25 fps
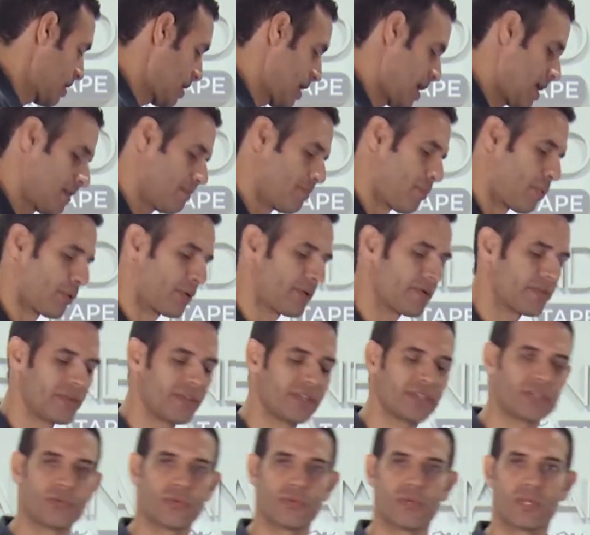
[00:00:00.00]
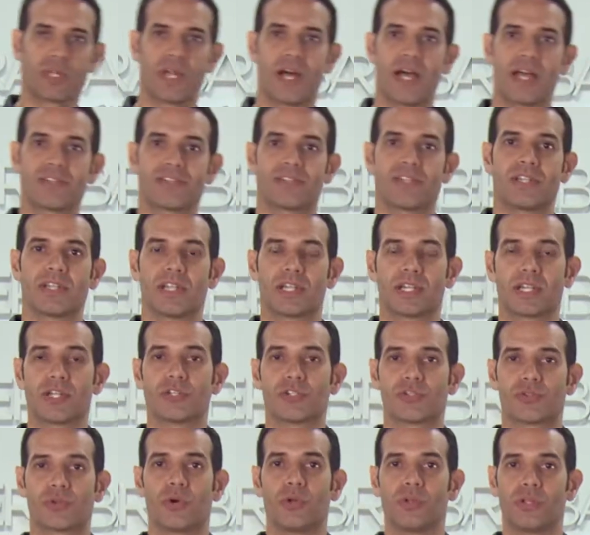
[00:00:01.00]
An important thing to realize in
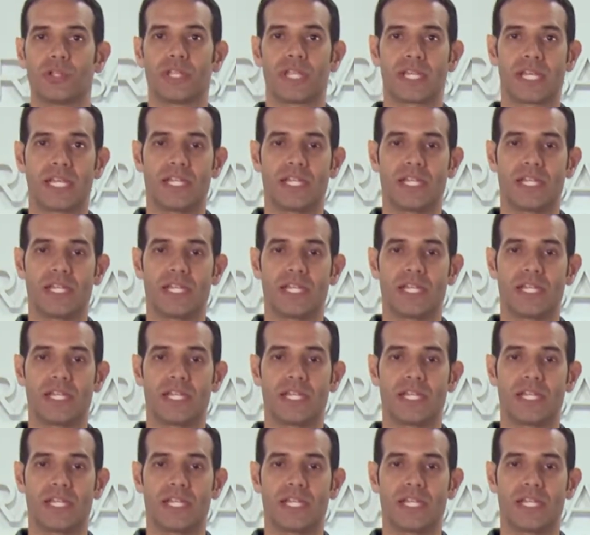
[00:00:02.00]
controlling the